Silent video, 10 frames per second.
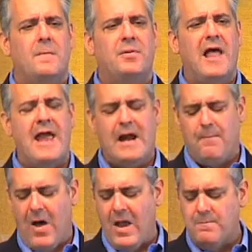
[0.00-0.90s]
playing
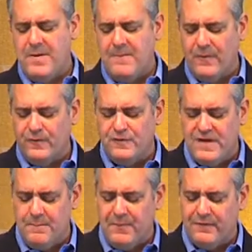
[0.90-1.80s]
upon people's
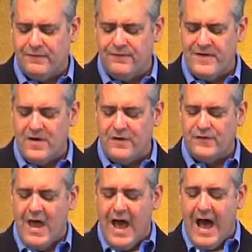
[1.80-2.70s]
deepest fears.
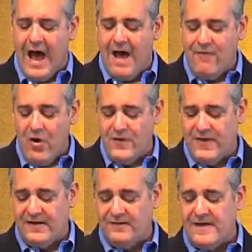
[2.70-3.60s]
Uh, I've heard
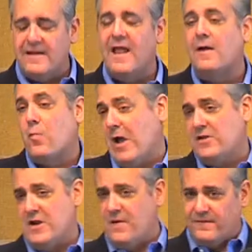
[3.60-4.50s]
things said like, well,
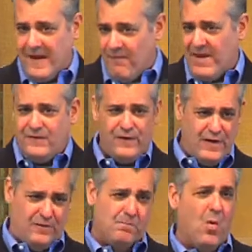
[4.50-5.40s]
you know, salvation
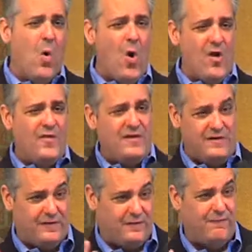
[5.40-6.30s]
is more than
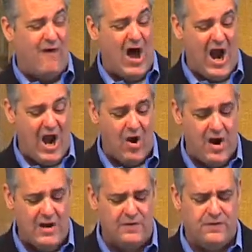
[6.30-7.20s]
just fire
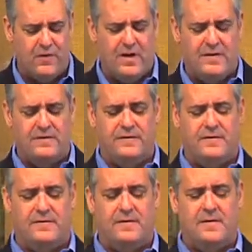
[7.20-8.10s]
insurance.
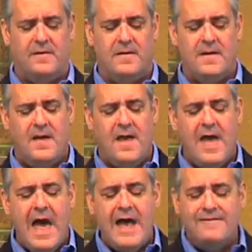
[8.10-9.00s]

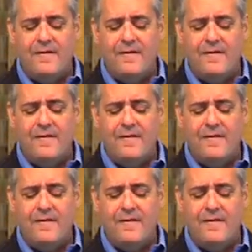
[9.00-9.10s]
As